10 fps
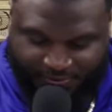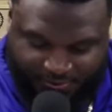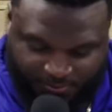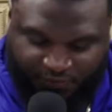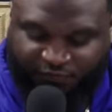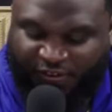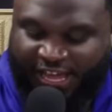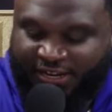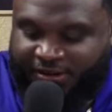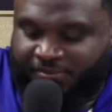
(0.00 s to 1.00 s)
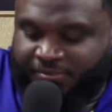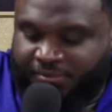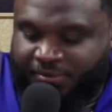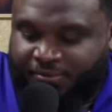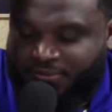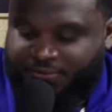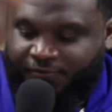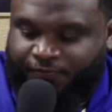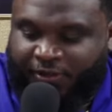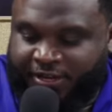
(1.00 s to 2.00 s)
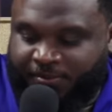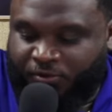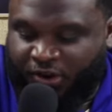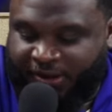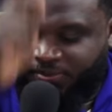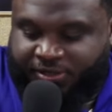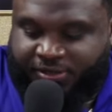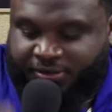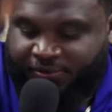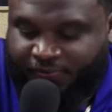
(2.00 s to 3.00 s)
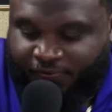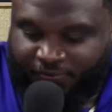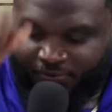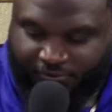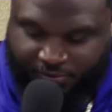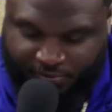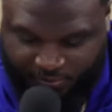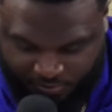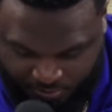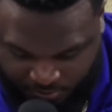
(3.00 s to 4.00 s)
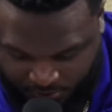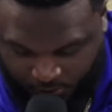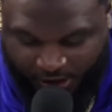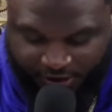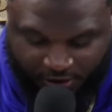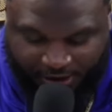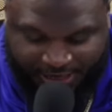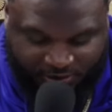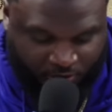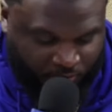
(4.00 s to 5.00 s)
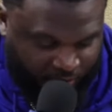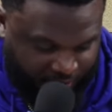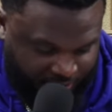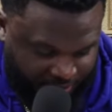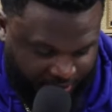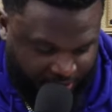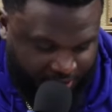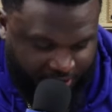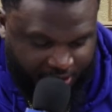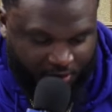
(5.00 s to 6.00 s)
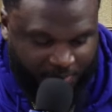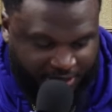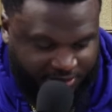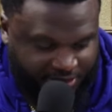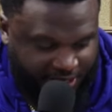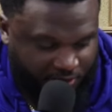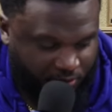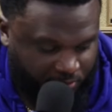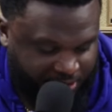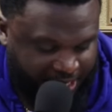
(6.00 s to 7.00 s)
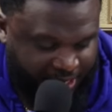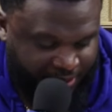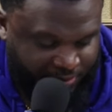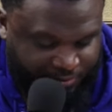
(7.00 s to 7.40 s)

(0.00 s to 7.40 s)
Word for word: Be fanning him, feeding him grapes. While your ass go to work, he gonna be a stay at home dad.